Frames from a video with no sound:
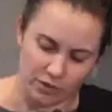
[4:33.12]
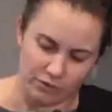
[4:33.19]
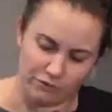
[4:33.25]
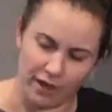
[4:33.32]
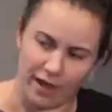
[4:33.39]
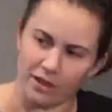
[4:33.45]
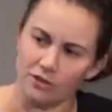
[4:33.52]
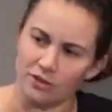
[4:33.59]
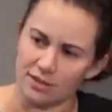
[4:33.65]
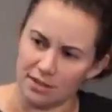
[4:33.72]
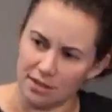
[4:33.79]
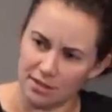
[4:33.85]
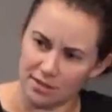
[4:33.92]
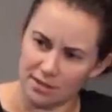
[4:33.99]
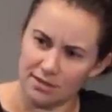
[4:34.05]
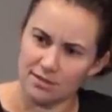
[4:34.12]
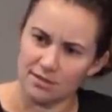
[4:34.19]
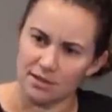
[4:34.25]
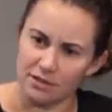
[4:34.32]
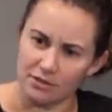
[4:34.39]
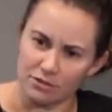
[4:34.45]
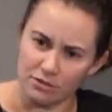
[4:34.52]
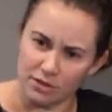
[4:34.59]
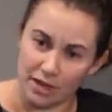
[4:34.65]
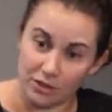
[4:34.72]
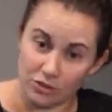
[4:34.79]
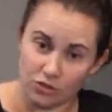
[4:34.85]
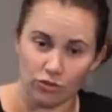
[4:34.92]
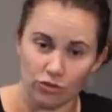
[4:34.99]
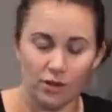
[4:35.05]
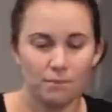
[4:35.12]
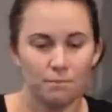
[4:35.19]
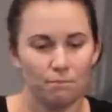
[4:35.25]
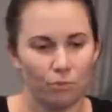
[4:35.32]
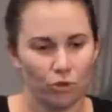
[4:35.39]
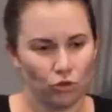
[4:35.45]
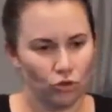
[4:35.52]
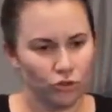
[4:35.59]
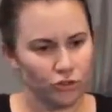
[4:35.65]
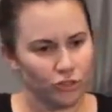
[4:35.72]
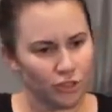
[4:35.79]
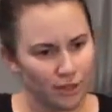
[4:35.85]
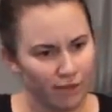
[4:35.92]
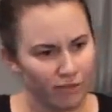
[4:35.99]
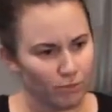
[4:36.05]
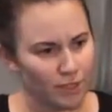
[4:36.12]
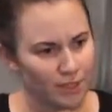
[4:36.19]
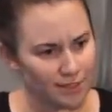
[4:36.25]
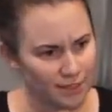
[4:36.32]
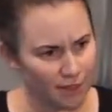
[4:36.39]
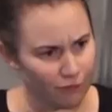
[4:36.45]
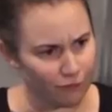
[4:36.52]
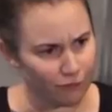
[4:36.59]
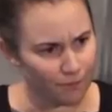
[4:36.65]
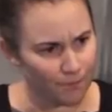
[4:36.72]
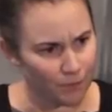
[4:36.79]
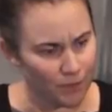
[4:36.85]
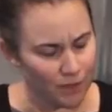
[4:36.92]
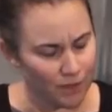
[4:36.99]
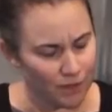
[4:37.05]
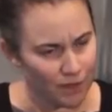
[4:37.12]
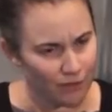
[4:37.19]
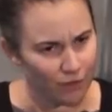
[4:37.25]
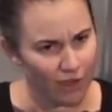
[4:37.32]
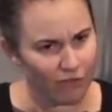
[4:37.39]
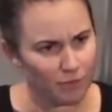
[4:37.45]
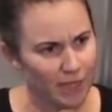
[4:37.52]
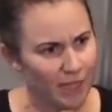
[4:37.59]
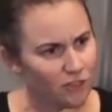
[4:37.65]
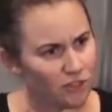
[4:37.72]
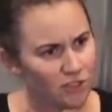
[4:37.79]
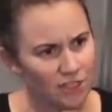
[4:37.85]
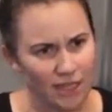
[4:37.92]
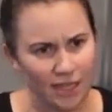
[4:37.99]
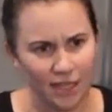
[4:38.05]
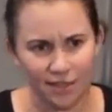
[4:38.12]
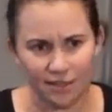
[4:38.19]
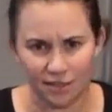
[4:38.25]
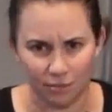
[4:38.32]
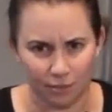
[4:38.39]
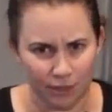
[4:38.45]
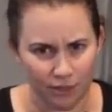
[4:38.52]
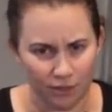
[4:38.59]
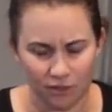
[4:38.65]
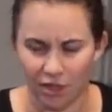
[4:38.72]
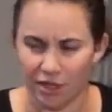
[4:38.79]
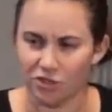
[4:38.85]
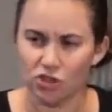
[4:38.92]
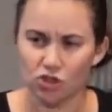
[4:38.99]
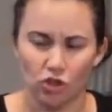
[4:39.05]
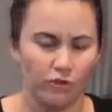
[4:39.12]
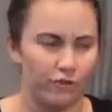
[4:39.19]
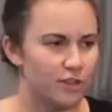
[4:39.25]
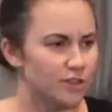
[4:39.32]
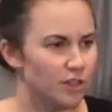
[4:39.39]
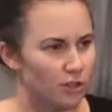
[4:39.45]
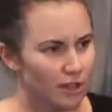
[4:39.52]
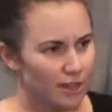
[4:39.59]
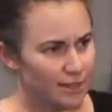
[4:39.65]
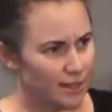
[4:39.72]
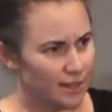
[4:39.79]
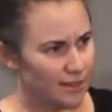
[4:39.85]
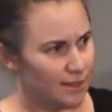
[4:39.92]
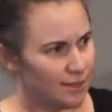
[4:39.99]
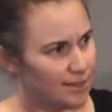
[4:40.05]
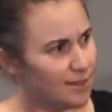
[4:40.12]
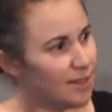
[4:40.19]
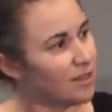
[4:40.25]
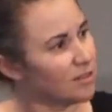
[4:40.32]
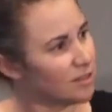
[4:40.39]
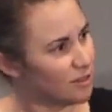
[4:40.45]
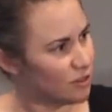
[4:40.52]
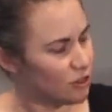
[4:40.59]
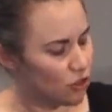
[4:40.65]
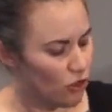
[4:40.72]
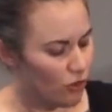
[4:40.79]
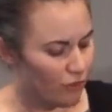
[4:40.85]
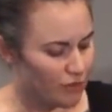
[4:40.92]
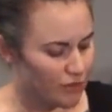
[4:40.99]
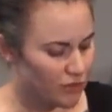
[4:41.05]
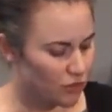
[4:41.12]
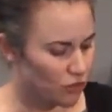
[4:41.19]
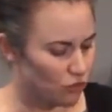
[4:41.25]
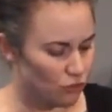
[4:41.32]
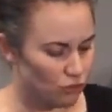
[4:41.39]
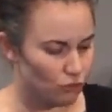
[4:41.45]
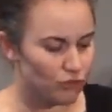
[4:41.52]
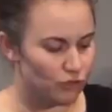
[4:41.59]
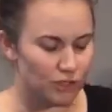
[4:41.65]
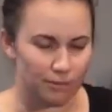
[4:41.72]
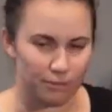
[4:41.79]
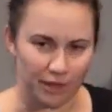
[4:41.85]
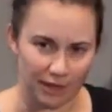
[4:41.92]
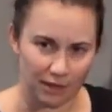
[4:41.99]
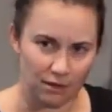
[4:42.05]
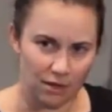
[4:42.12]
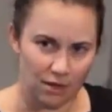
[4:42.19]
of value to citizens and industry, but also to government itself. If a government agency needs to build a service, a citizen service to do something,